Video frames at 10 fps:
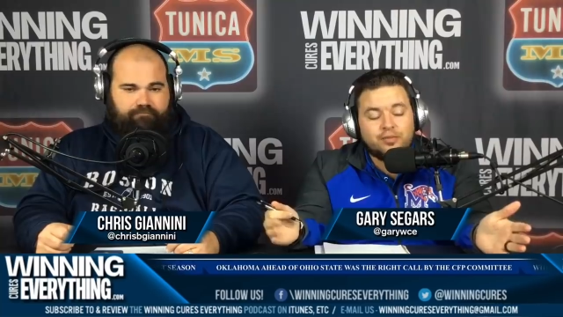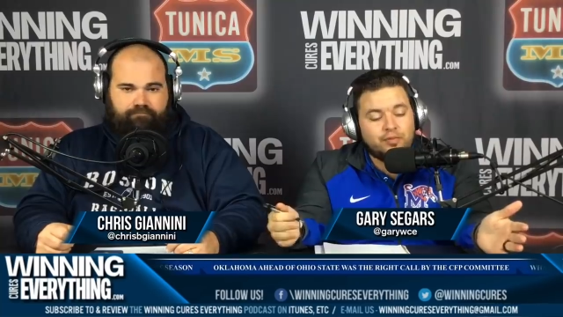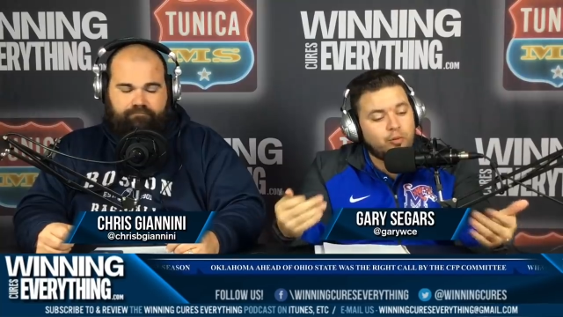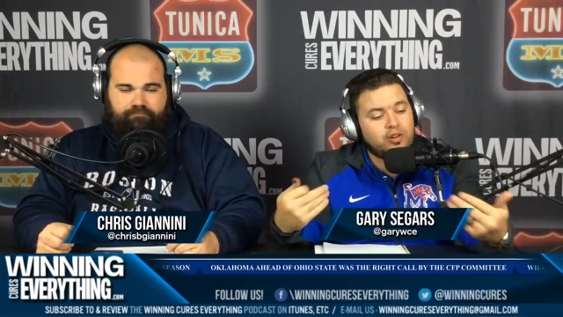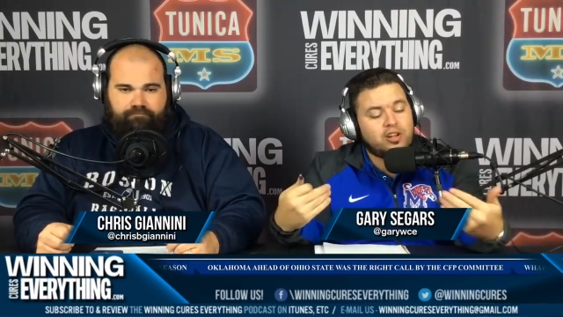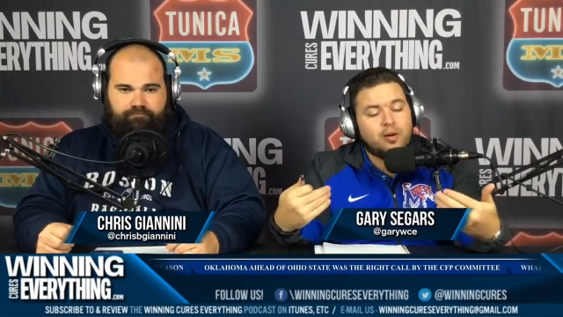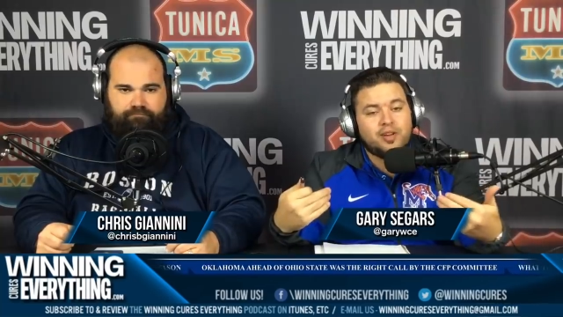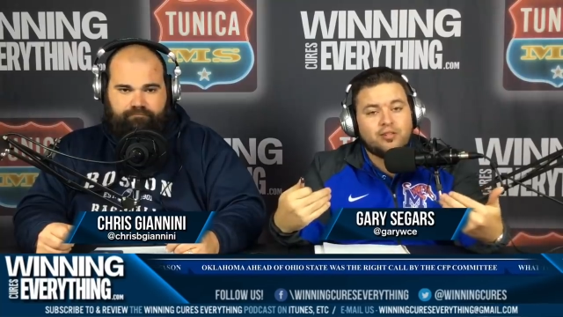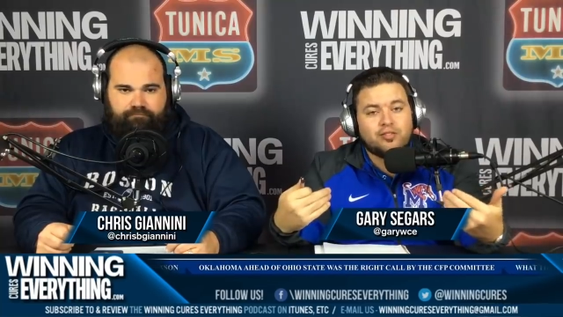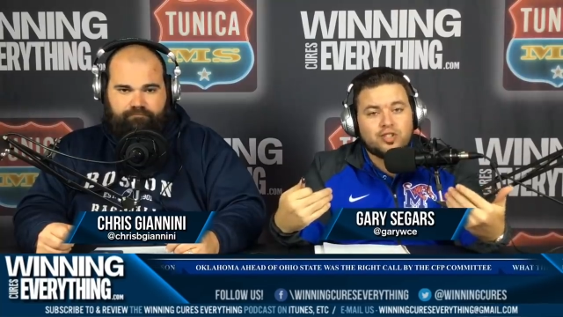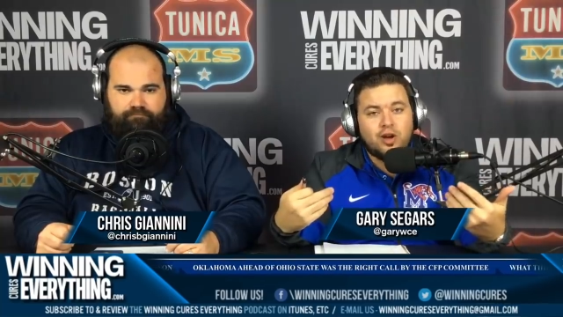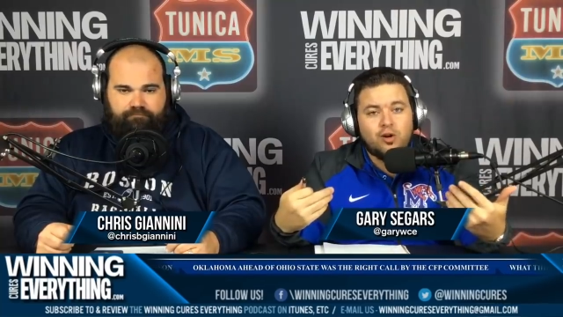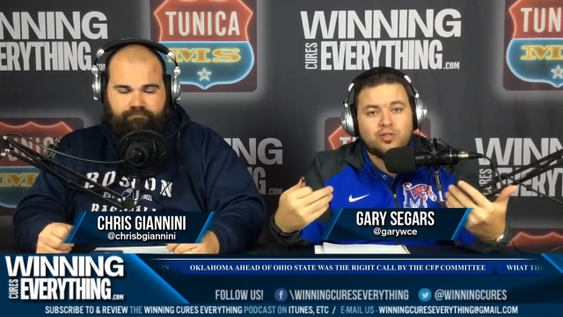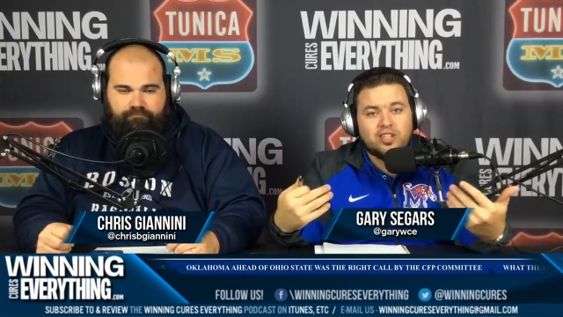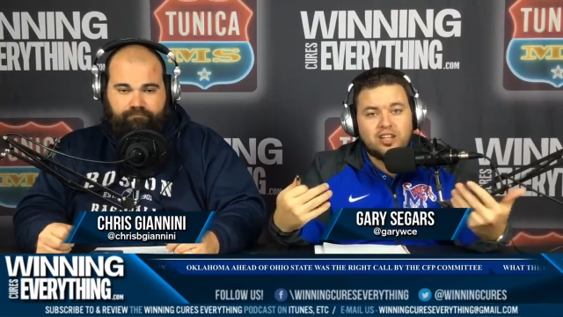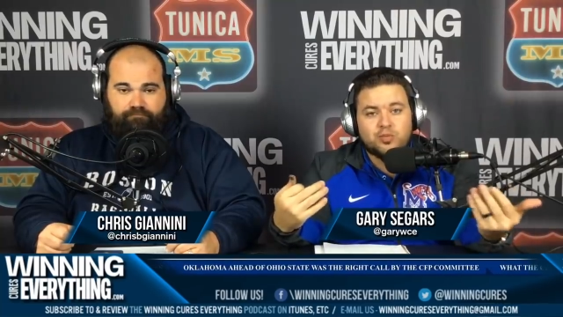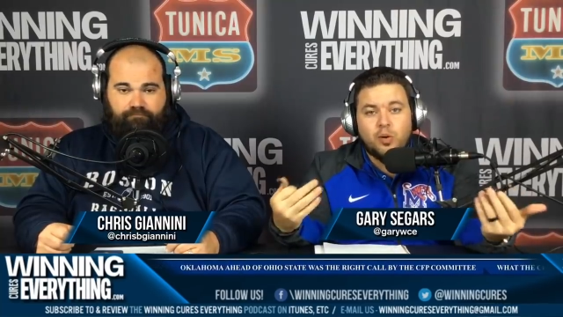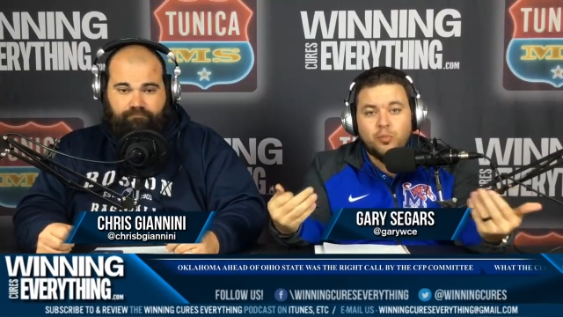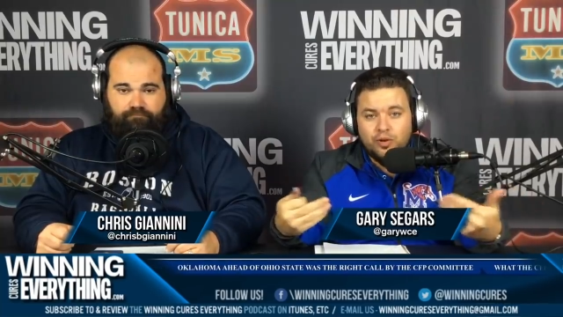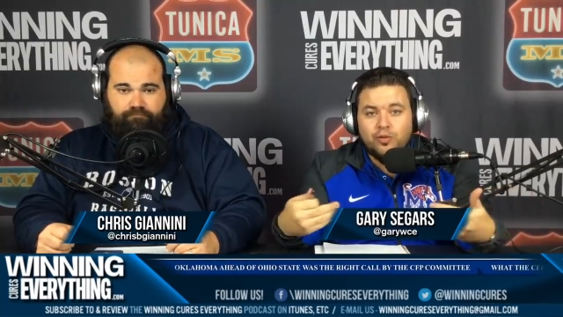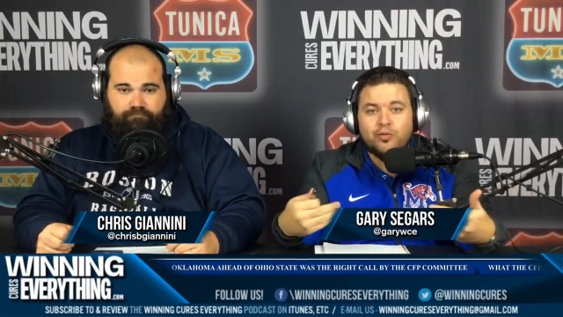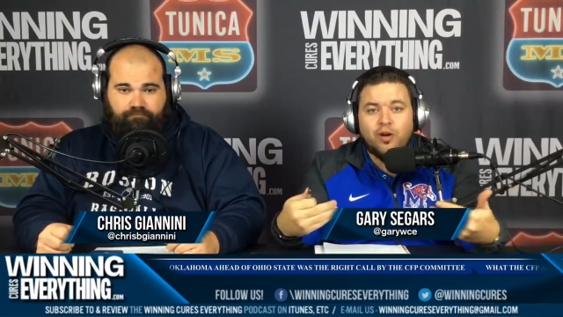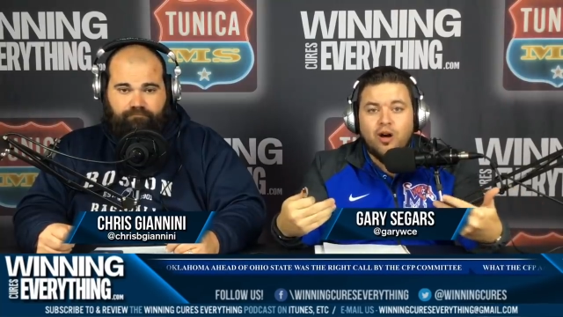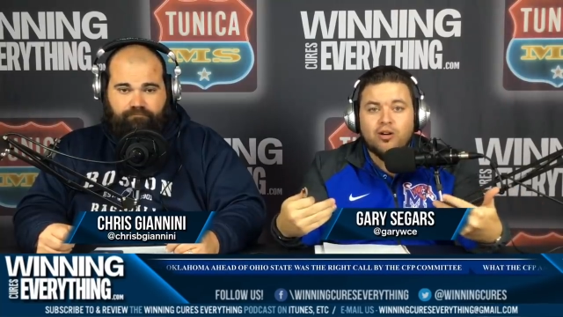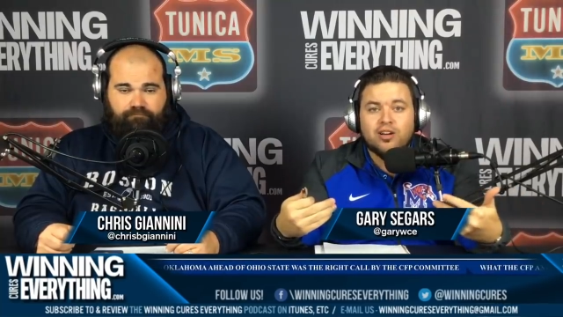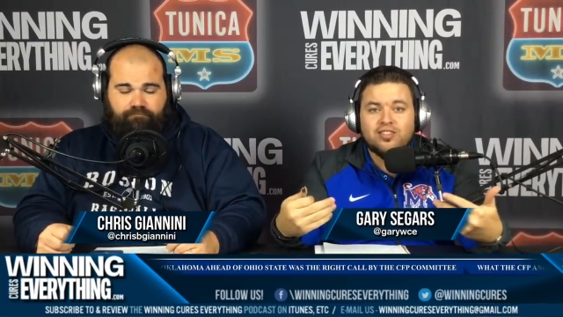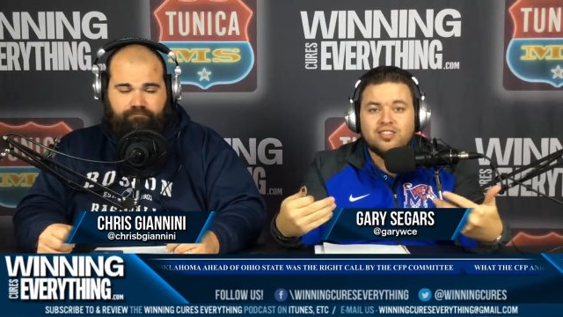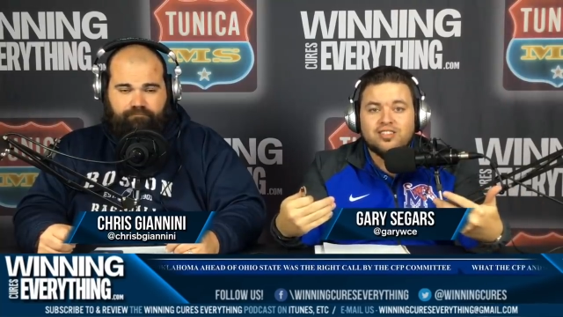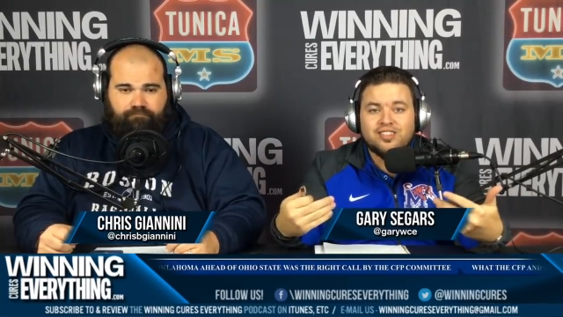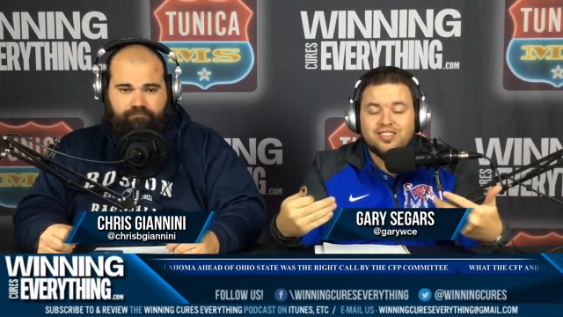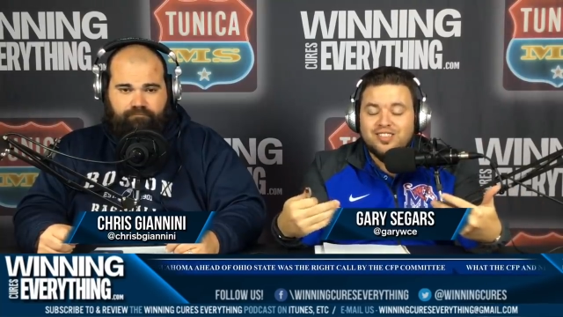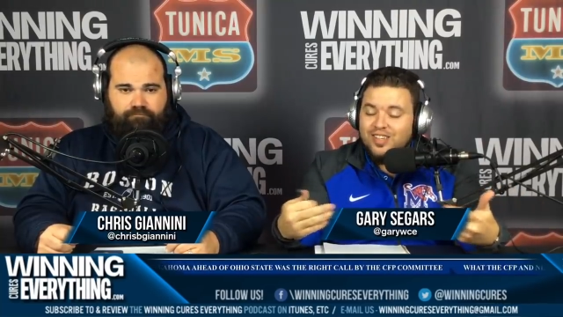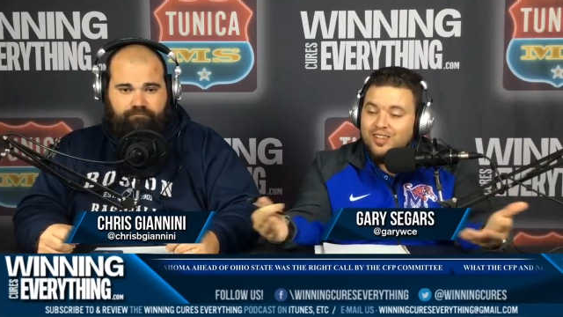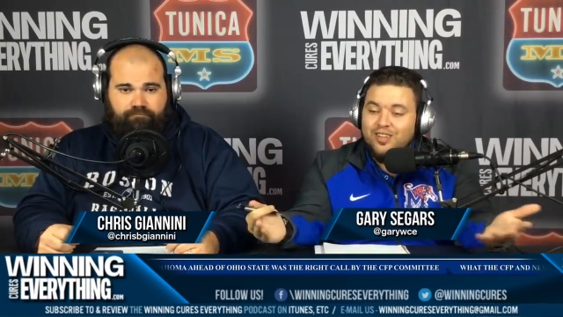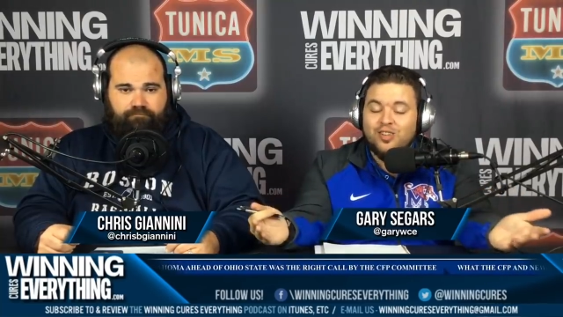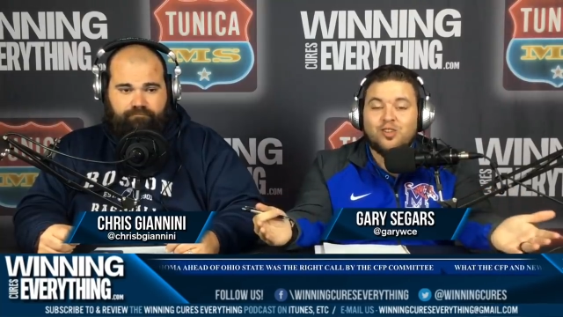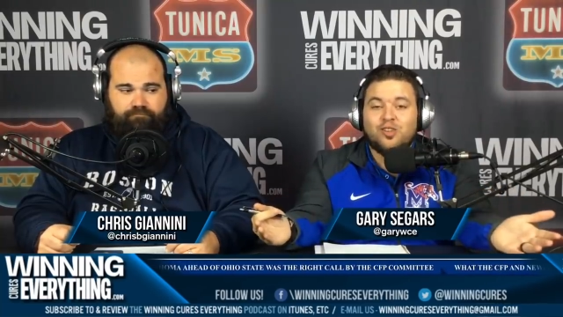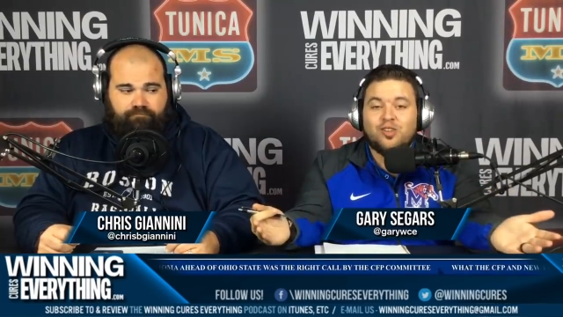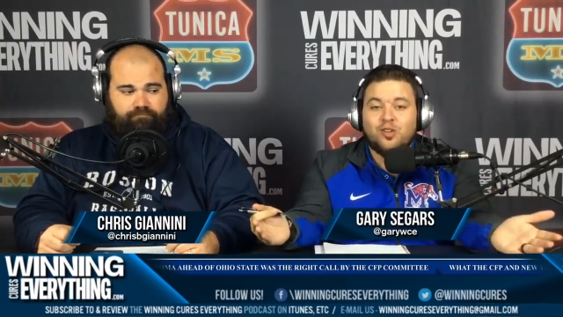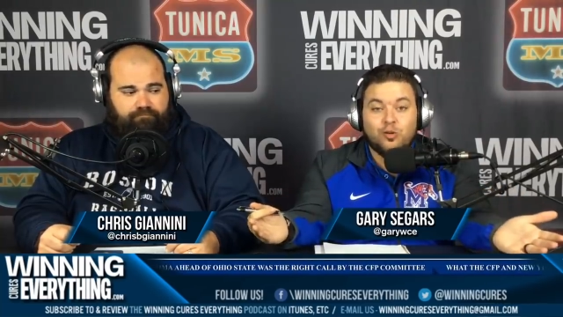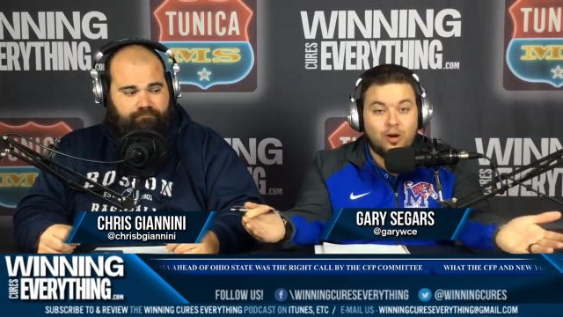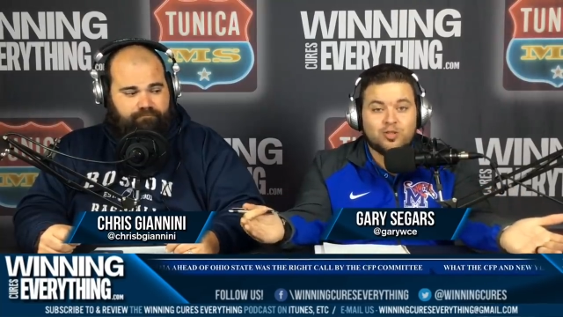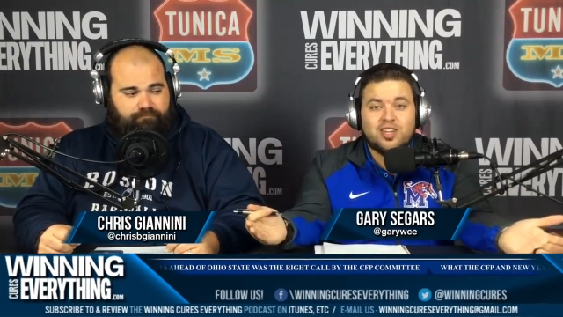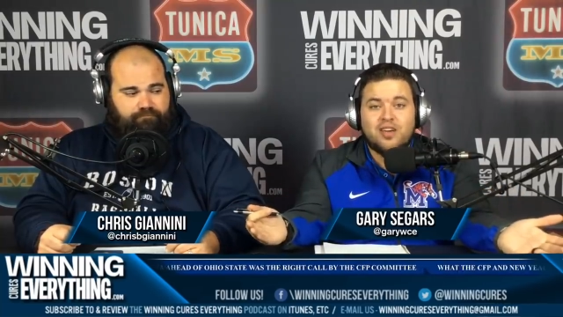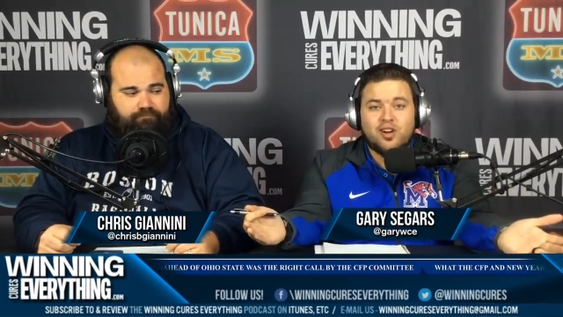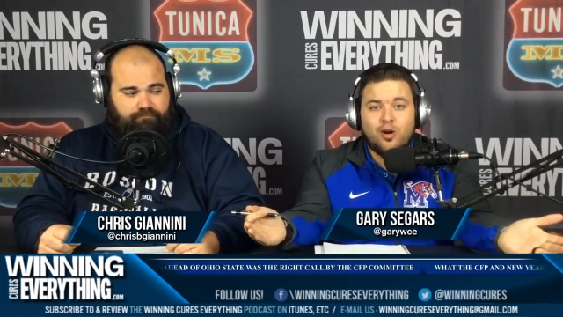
Speaker 1: If you want to come in on the show and tell us what we're doing wrong, you go 7